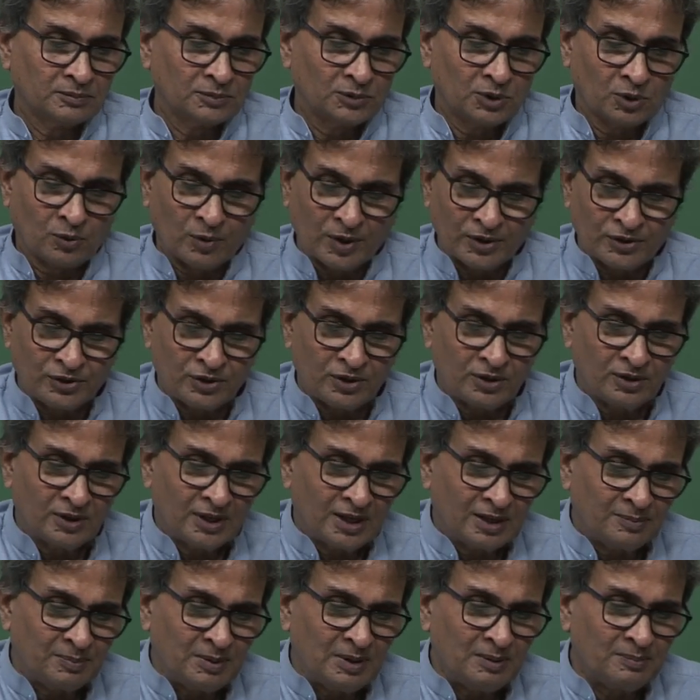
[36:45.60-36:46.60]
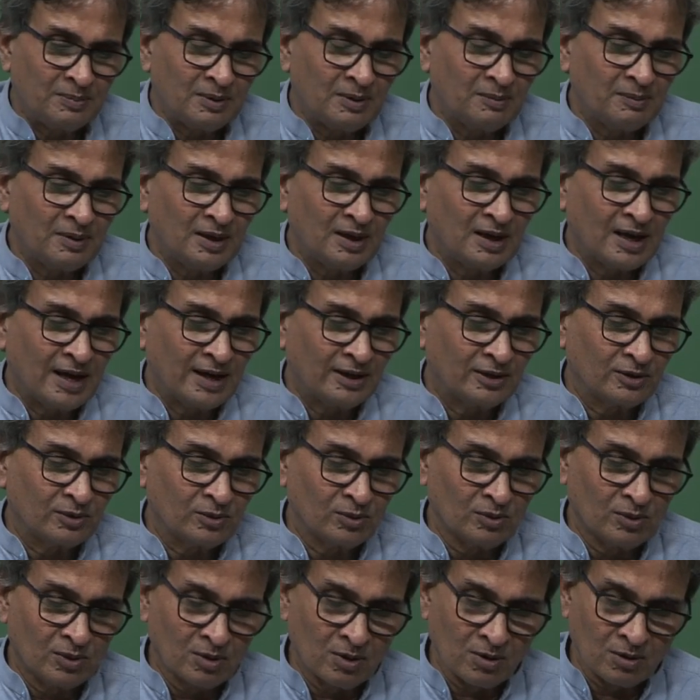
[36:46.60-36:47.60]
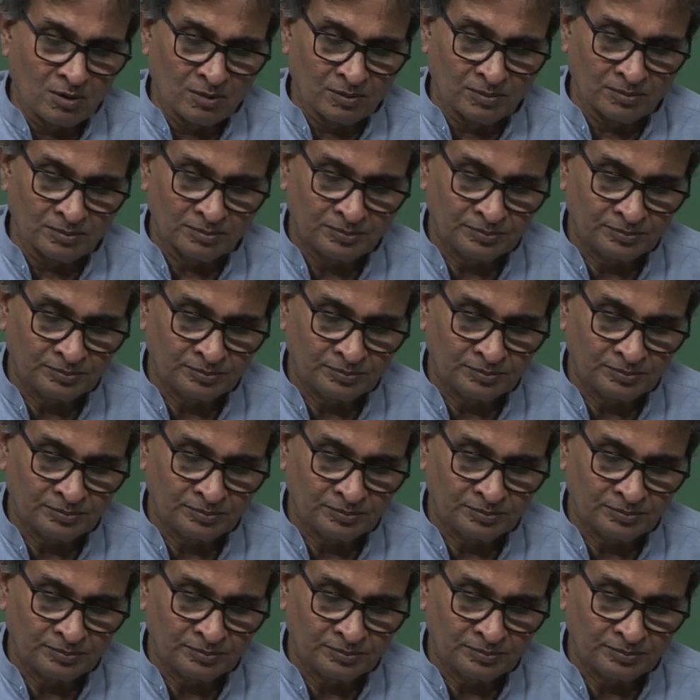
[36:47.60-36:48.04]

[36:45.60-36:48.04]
The question that people may like to know